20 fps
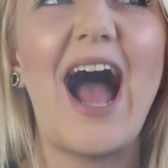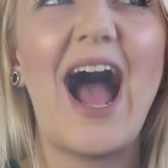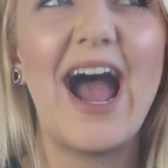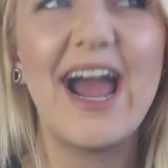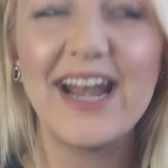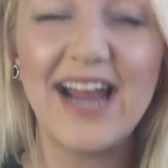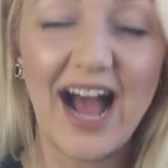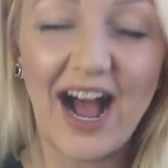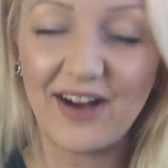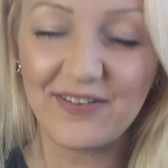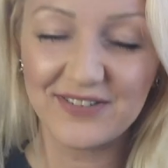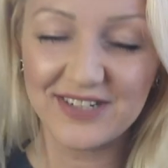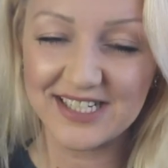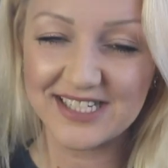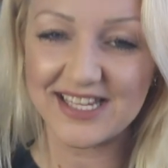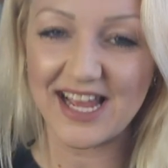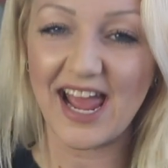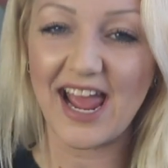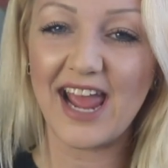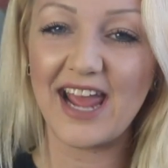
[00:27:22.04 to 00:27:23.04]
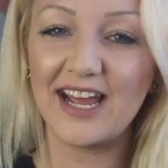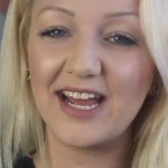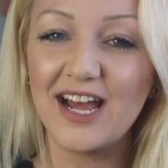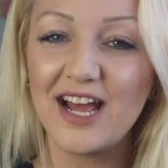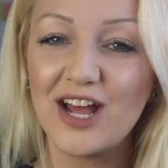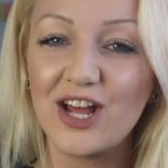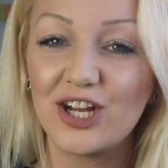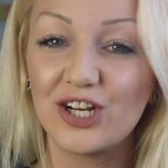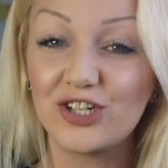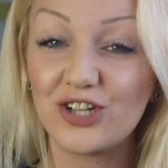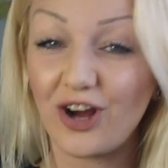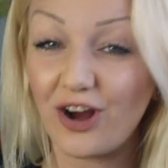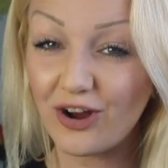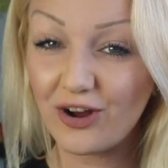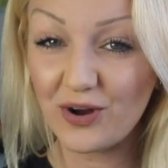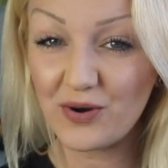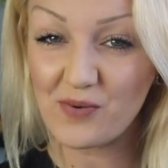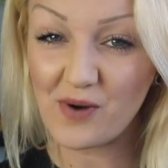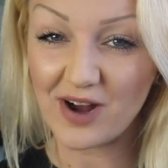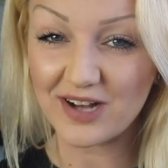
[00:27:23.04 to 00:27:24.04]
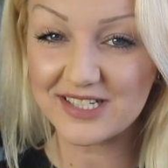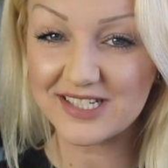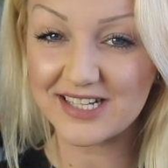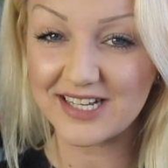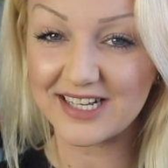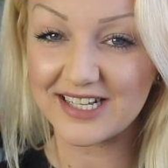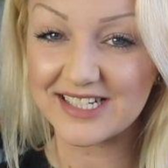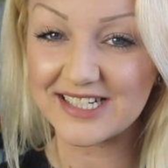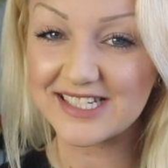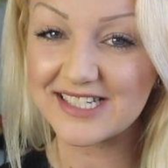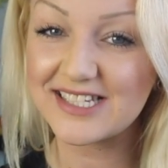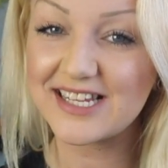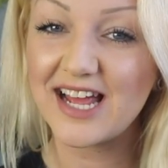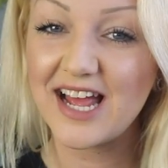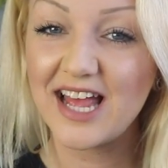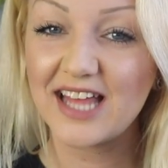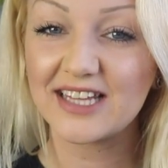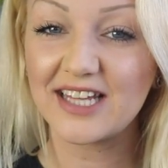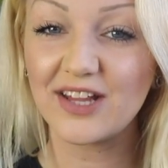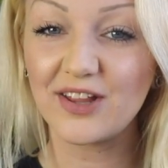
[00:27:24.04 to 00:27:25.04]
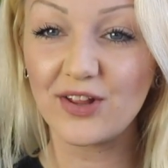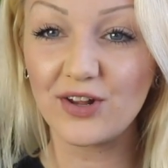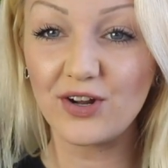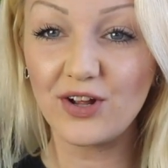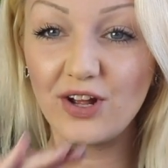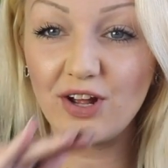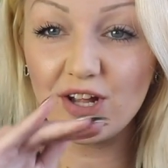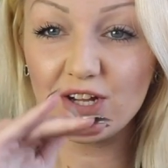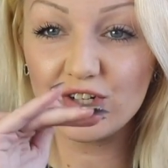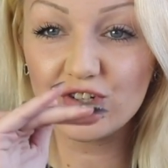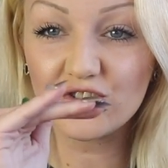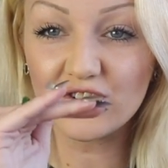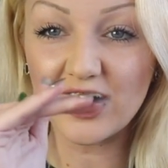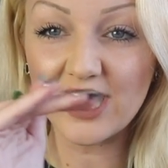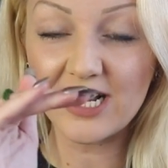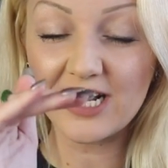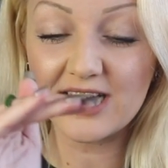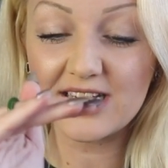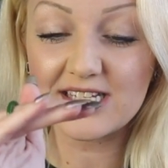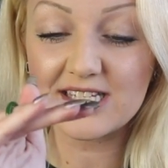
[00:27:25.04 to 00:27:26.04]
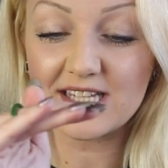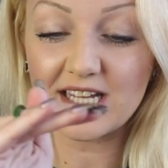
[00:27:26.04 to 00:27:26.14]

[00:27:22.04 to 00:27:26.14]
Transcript: I'd have to say Chacoaskas, the little drinks.